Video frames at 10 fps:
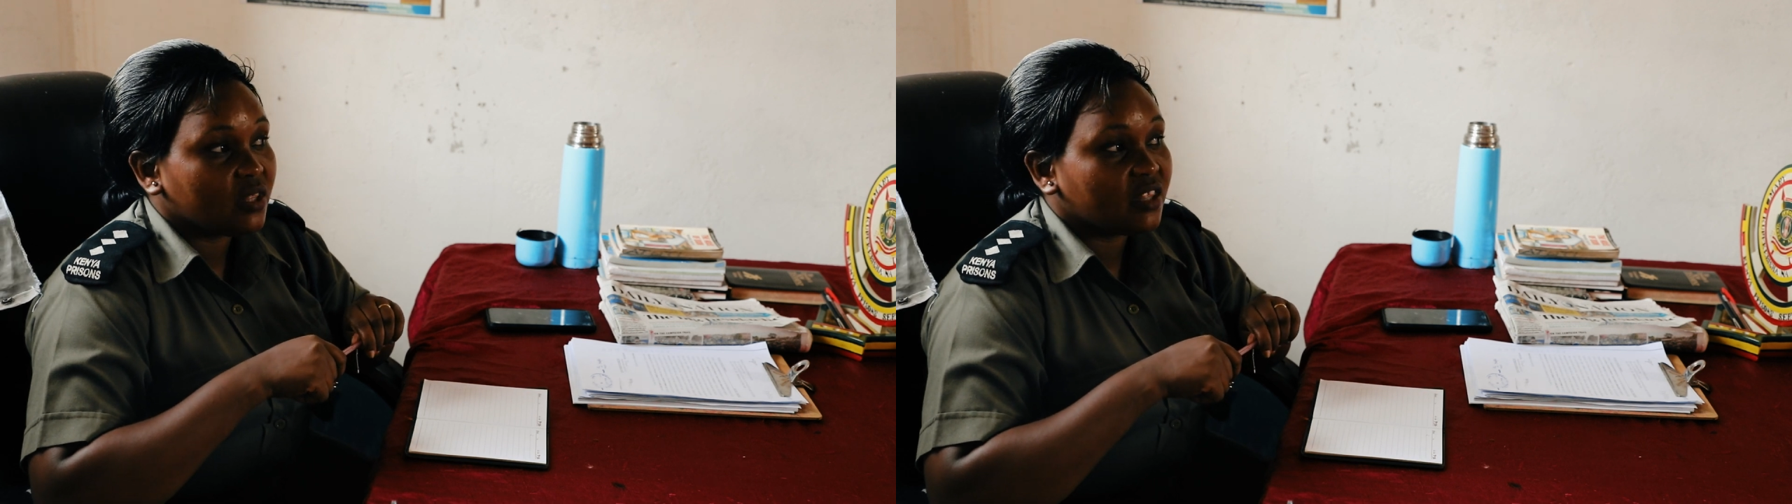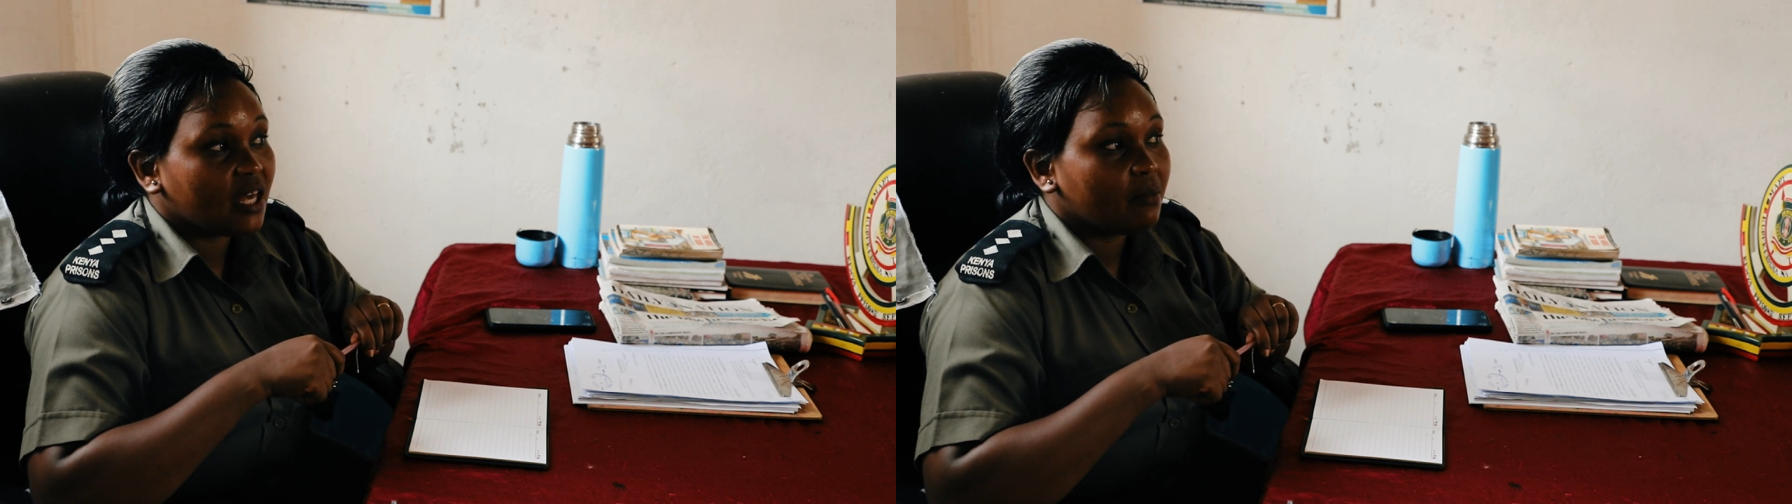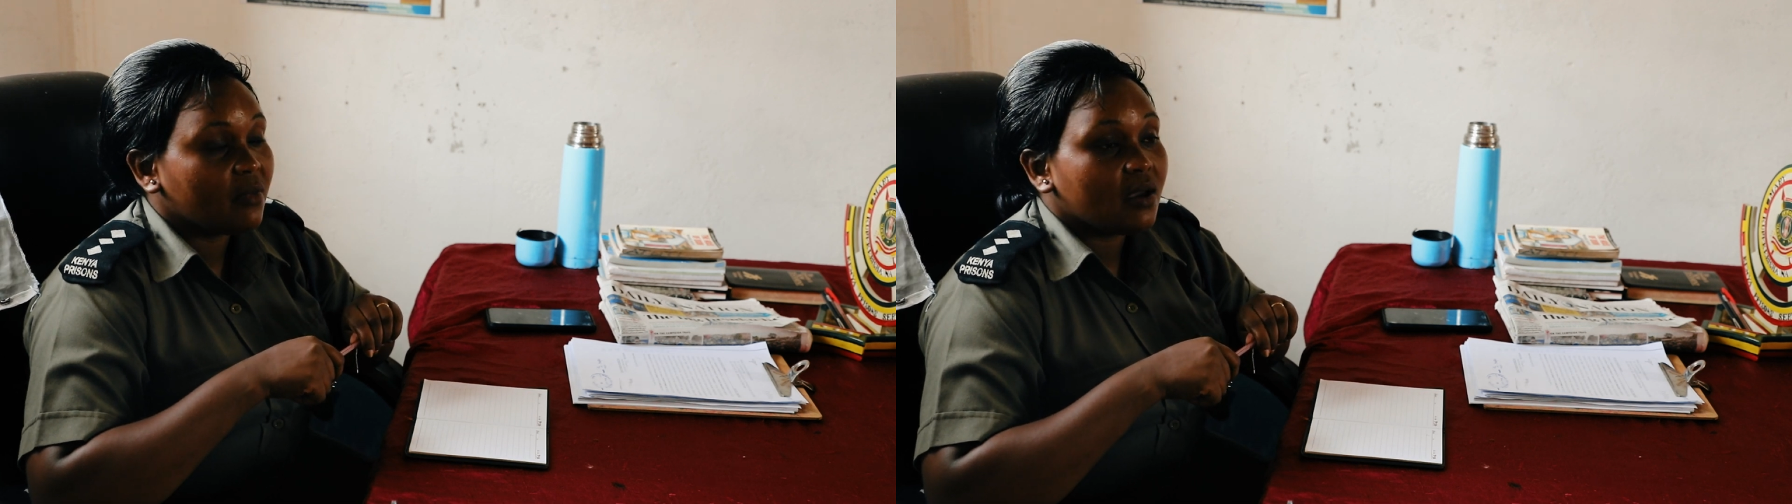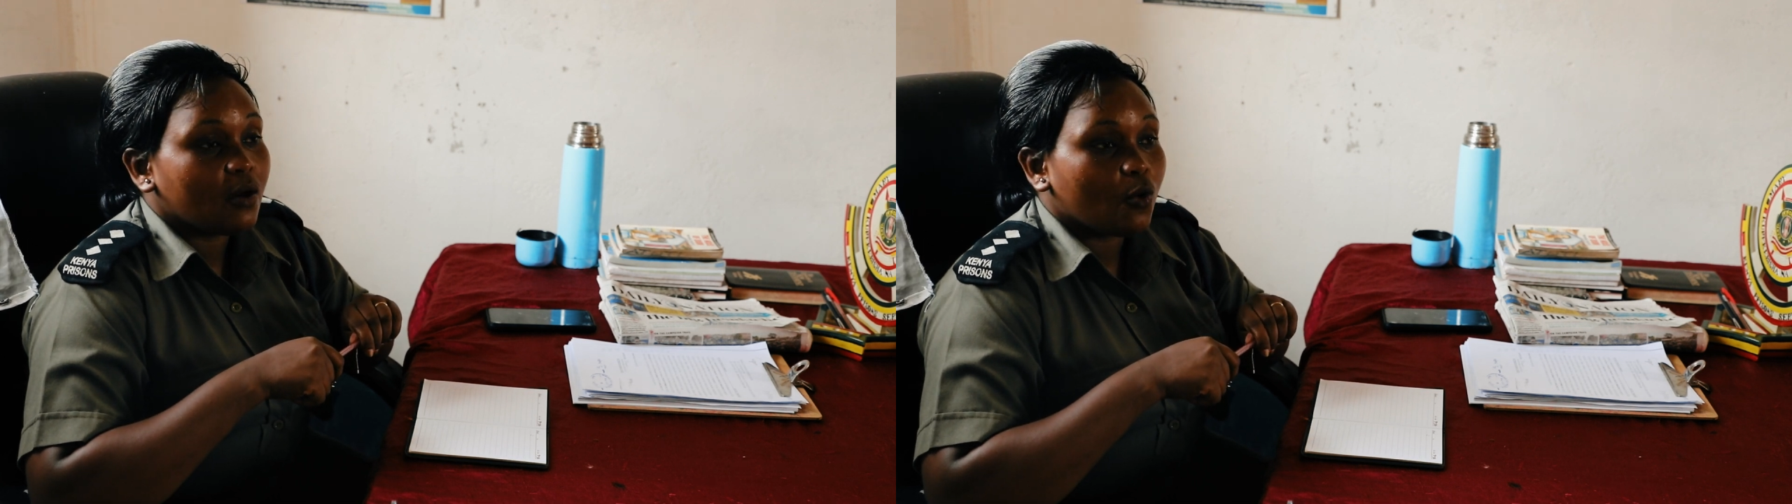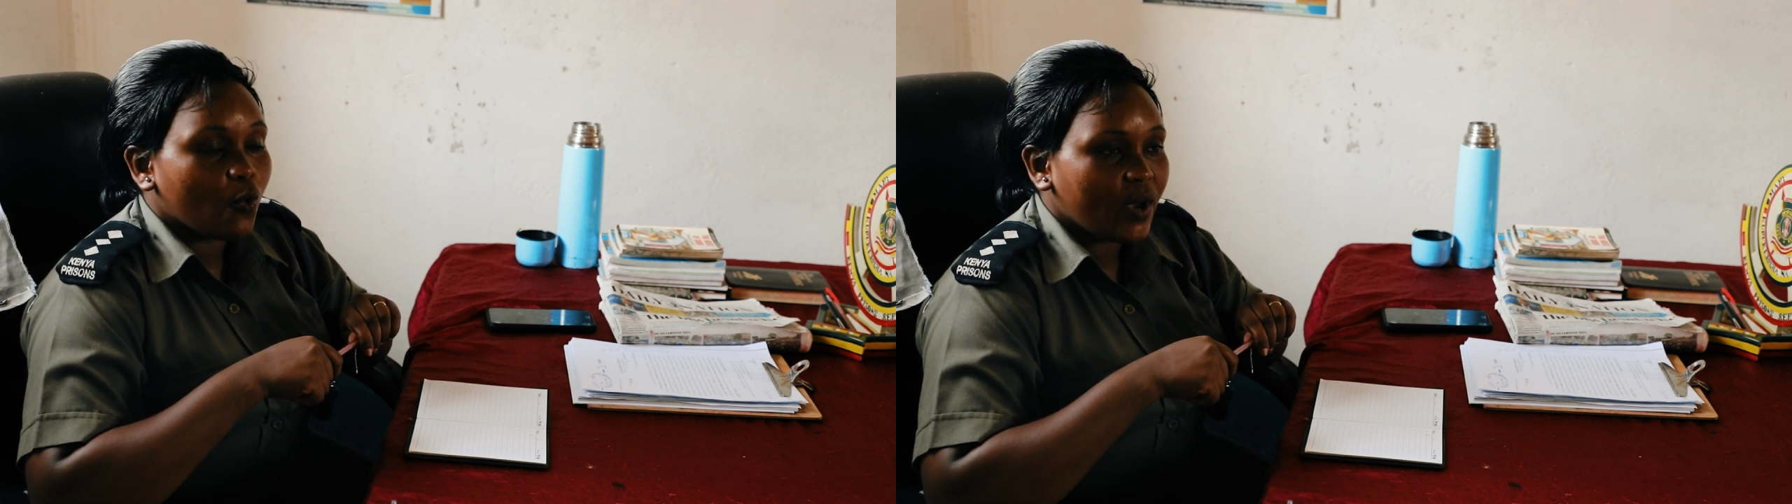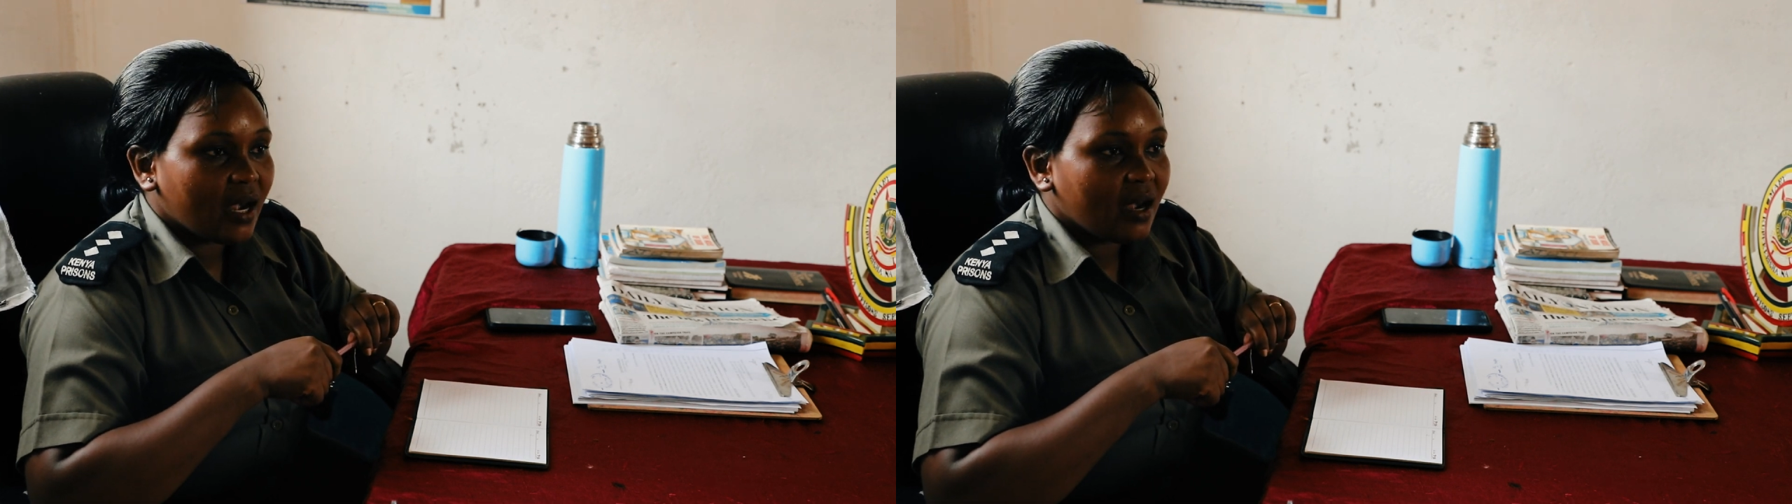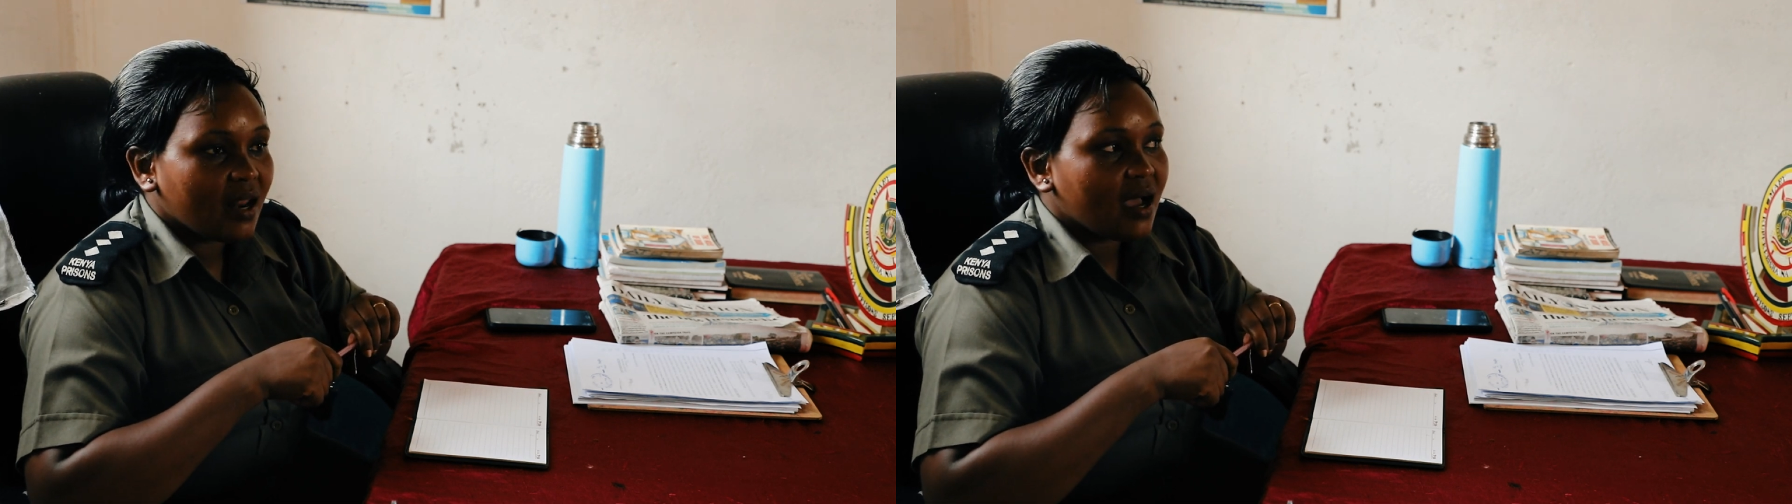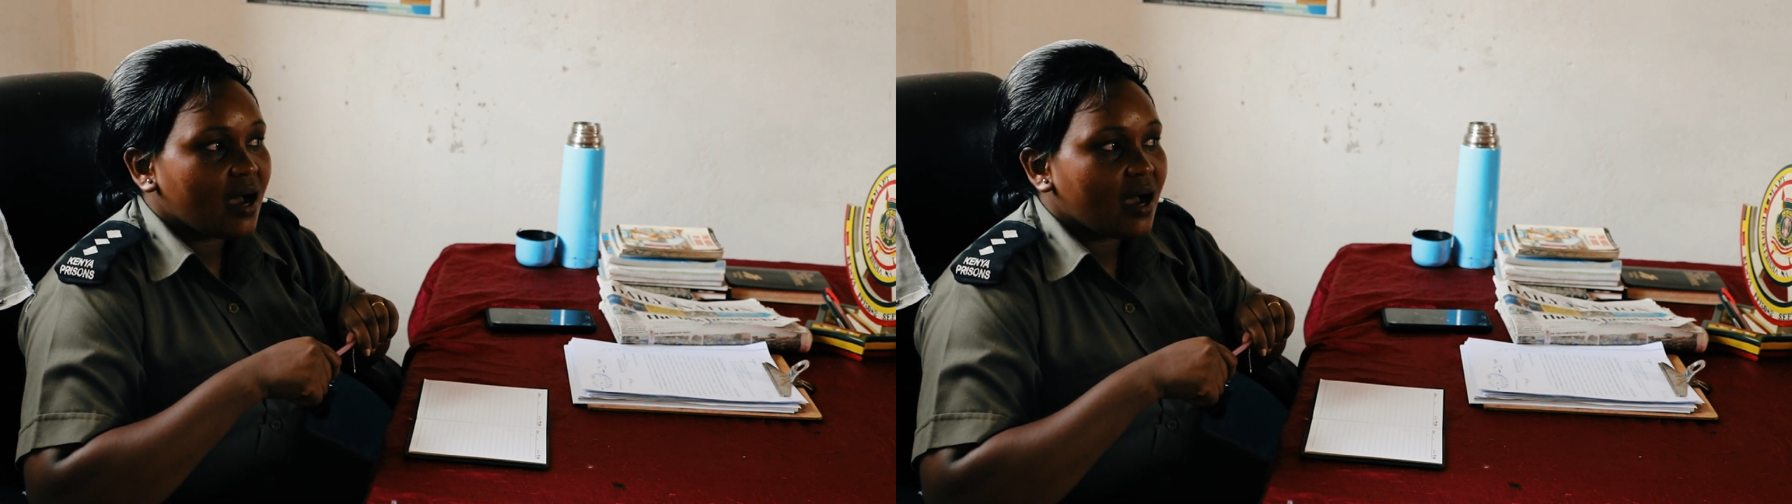them well.